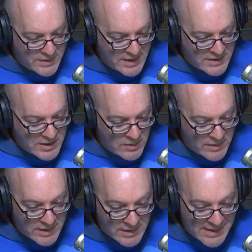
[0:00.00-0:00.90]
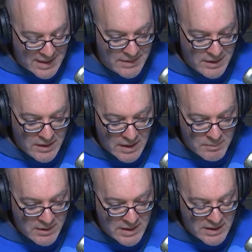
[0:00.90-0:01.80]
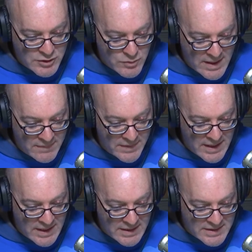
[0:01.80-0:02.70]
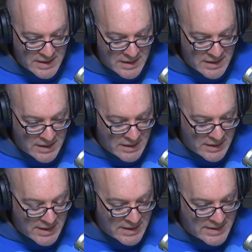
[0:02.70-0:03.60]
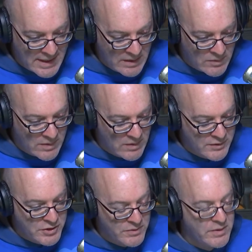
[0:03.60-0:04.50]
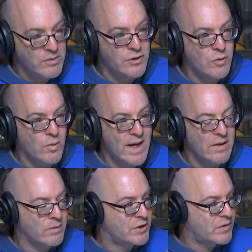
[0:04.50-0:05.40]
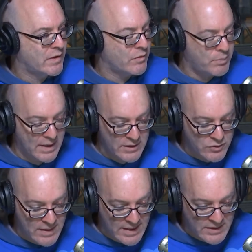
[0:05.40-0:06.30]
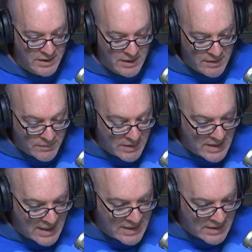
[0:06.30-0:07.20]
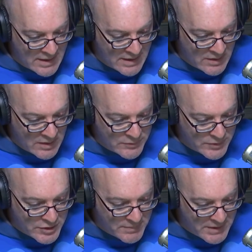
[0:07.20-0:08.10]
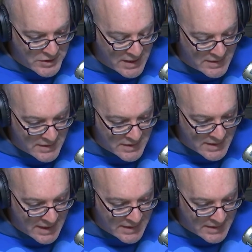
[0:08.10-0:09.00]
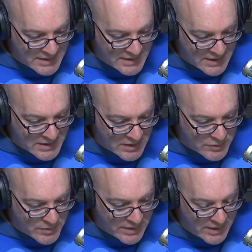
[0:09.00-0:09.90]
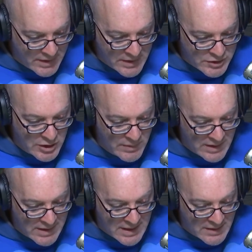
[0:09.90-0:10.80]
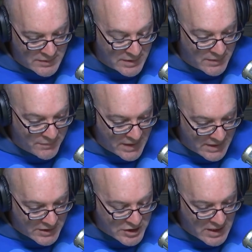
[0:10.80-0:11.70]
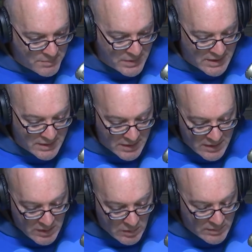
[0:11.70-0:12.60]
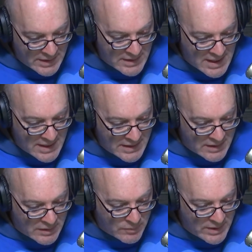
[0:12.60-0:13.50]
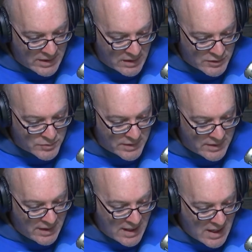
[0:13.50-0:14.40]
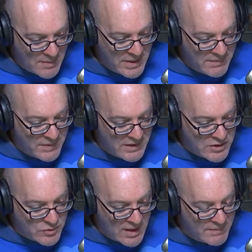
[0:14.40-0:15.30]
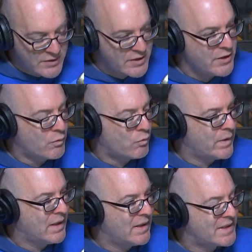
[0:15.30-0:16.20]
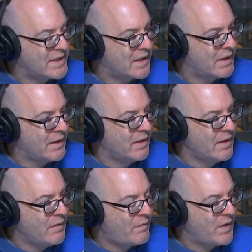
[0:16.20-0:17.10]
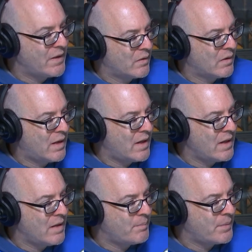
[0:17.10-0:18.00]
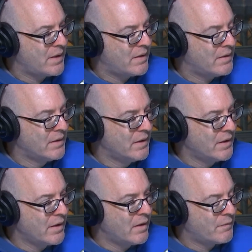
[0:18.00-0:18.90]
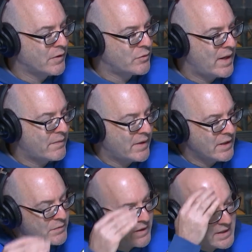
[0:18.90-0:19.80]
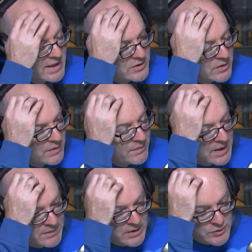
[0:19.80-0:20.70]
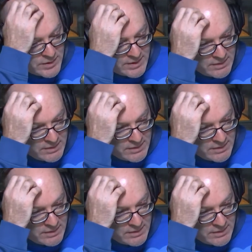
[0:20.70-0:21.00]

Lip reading: Daytona? I'm looking on DraftKings, and you got Dale Earnhardt Jr., who's great at restrictor plate tracks, for 9,900. Jimmy Johnson's 9,600. Joey Logano, the defending champion, only 9,300. How many of these drivers can you realistically fit lineup, for DraftKings for the Daytona 500?